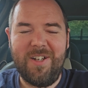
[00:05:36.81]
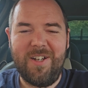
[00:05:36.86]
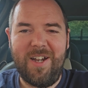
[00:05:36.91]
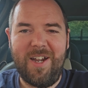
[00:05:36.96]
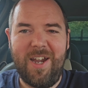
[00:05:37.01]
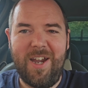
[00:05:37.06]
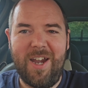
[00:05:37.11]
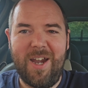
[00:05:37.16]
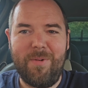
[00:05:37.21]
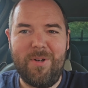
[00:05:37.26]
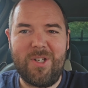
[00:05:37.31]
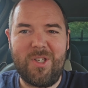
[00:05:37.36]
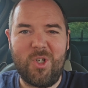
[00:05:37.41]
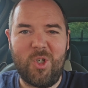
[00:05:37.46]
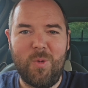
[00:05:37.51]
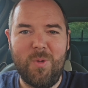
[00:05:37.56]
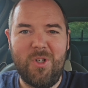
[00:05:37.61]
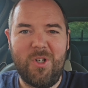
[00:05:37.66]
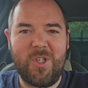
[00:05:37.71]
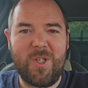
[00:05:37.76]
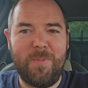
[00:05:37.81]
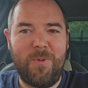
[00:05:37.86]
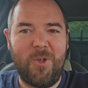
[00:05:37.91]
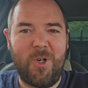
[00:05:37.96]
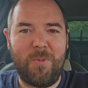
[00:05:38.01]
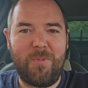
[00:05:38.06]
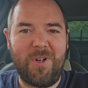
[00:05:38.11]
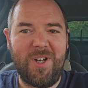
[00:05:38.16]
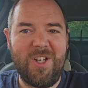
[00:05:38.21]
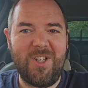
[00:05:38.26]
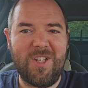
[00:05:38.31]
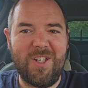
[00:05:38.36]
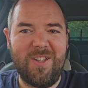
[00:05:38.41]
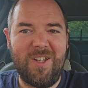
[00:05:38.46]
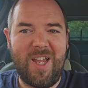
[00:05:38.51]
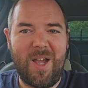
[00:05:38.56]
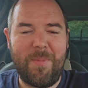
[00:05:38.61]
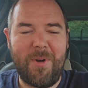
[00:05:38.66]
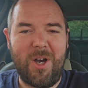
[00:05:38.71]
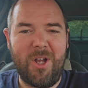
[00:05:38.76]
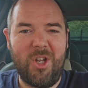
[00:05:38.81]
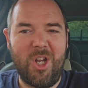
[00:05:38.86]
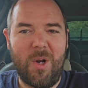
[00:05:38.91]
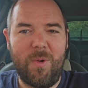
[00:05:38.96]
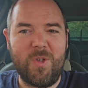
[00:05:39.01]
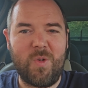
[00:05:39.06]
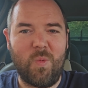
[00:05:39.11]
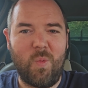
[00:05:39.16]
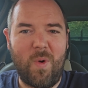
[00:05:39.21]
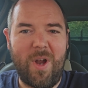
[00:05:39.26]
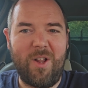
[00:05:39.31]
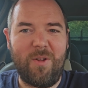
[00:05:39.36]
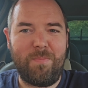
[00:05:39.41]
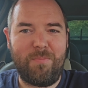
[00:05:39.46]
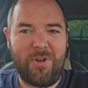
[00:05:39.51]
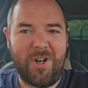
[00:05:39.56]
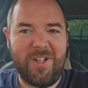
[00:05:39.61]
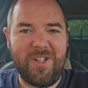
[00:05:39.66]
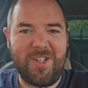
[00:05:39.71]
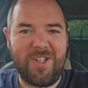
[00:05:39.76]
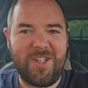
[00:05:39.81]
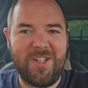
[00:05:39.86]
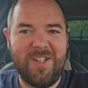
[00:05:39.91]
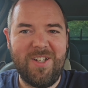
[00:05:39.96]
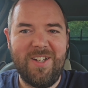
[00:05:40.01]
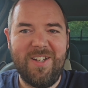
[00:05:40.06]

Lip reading: He's told me not to put a price in there, but I know it's well priced.